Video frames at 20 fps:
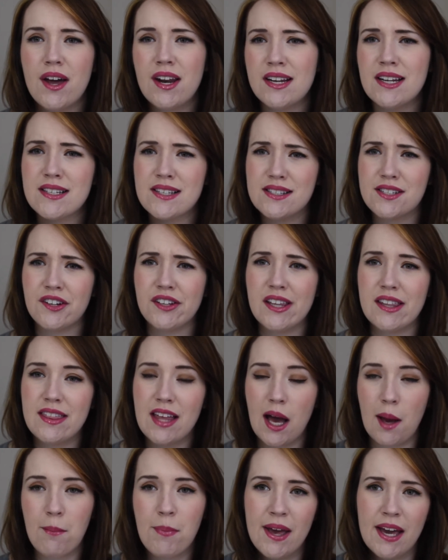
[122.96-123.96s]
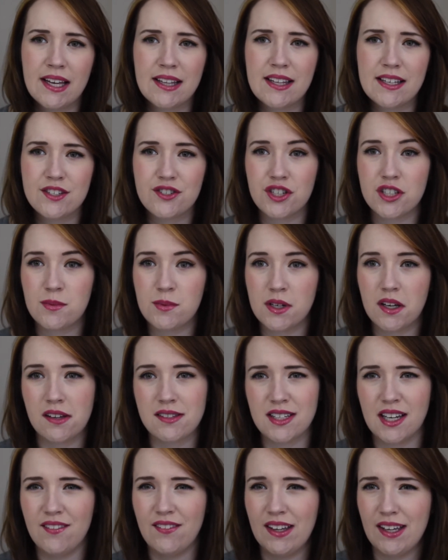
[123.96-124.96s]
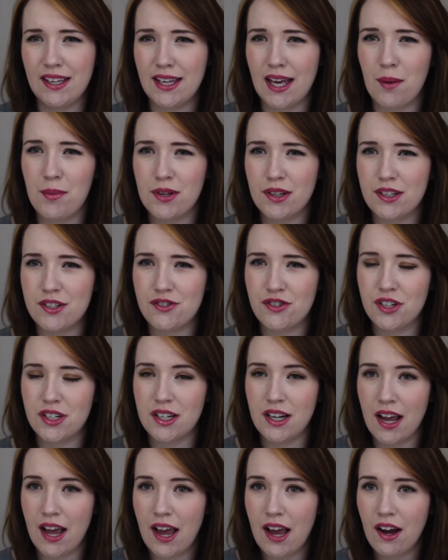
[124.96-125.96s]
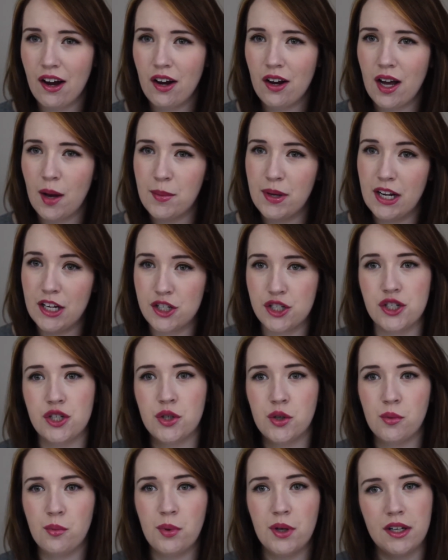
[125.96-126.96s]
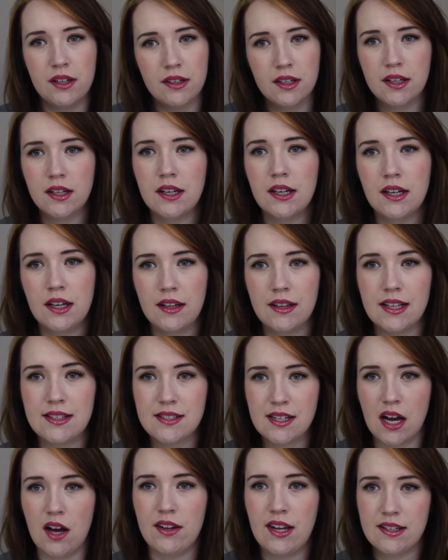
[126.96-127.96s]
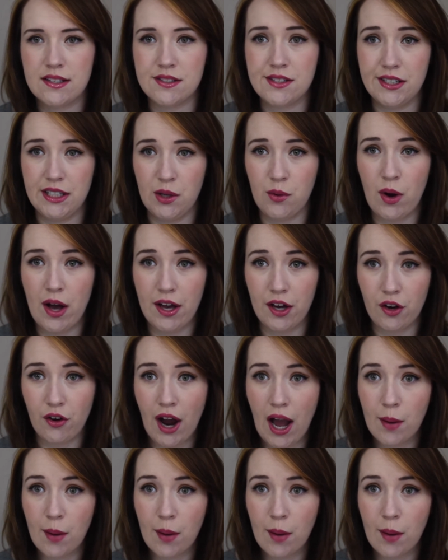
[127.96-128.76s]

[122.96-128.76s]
I didn't necessarily pick this just because I have like chemically treated hair. I mean, I do, but that's not necessarily why I